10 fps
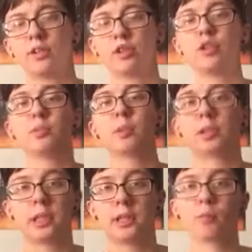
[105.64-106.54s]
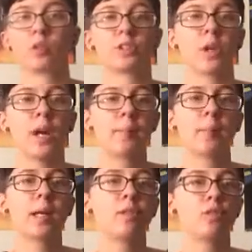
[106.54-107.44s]
too much anymore, so I
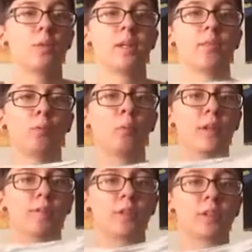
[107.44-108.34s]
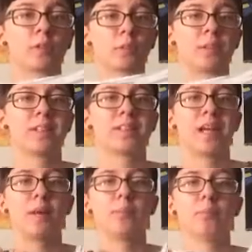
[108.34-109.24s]
might do a giveaway for this one because
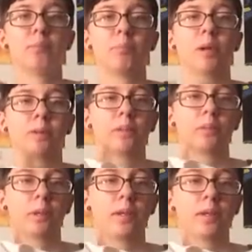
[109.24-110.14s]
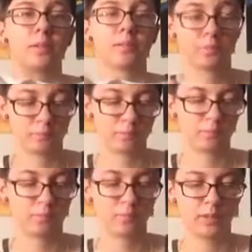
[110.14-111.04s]
I barely wear it.
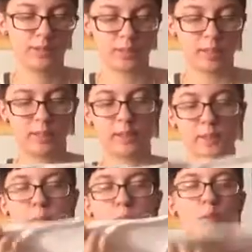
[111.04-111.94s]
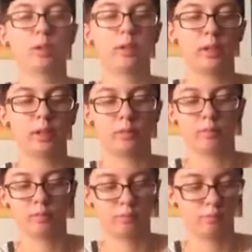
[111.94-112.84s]
I think it's been worn like
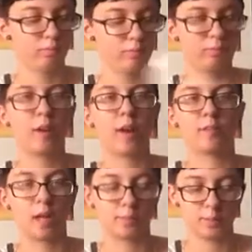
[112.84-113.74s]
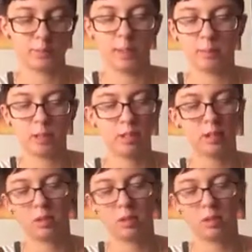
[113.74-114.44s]
5 times maybe,